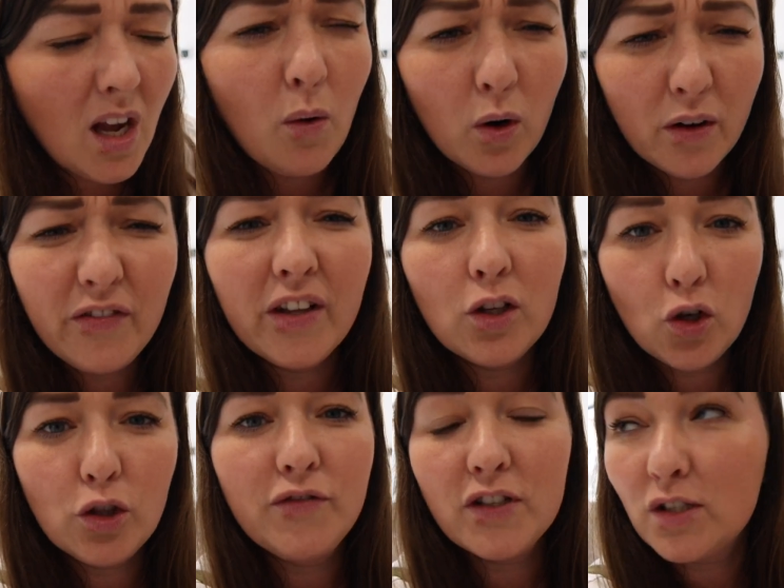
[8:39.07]
I want to feel
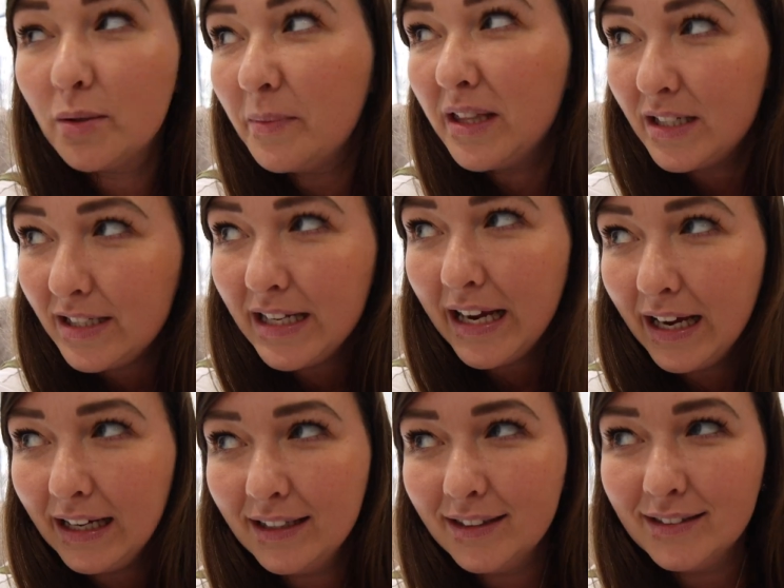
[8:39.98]
good for some of this
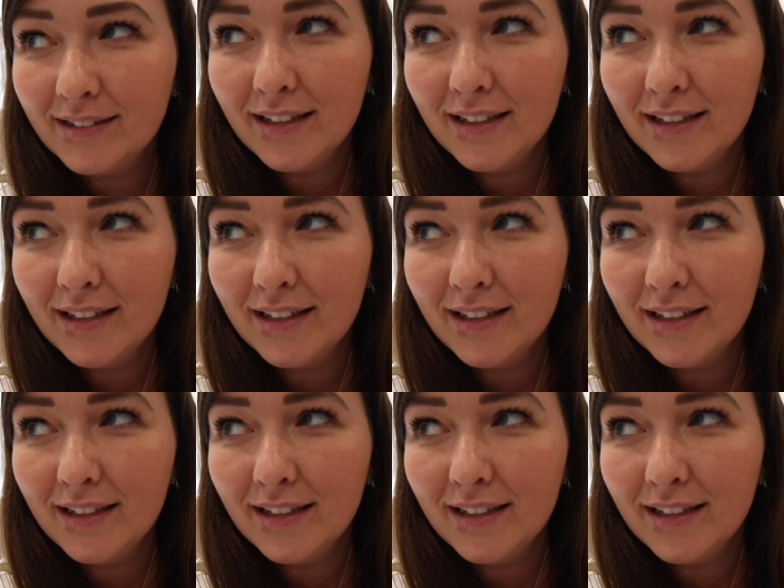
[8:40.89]
year.